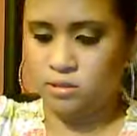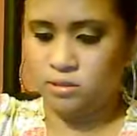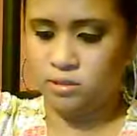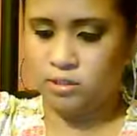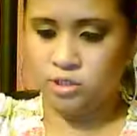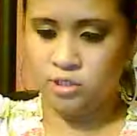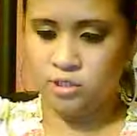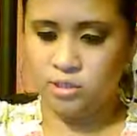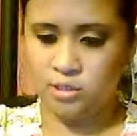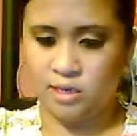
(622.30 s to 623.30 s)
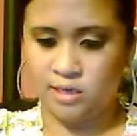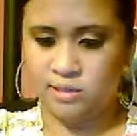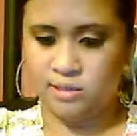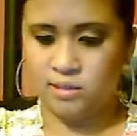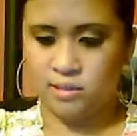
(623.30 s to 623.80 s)
it's just nice
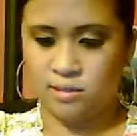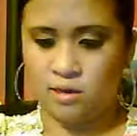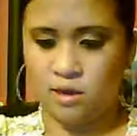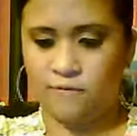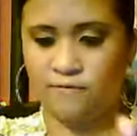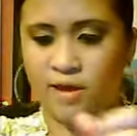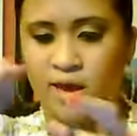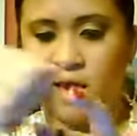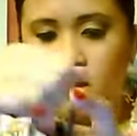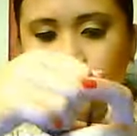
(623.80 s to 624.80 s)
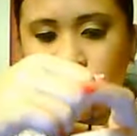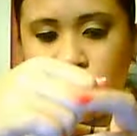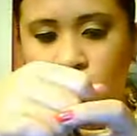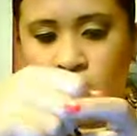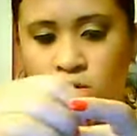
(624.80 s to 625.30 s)
kind of
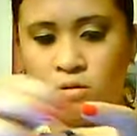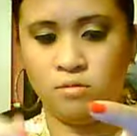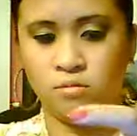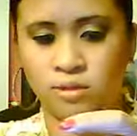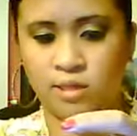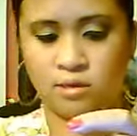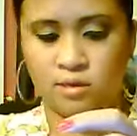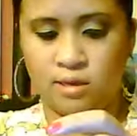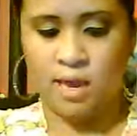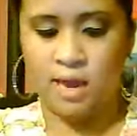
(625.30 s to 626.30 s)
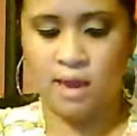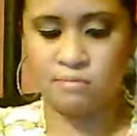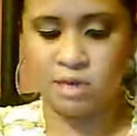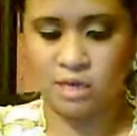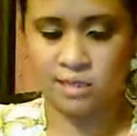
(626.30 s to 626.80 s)
camisole like a cami
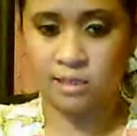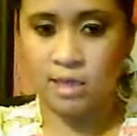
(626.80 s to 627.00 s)
tank top.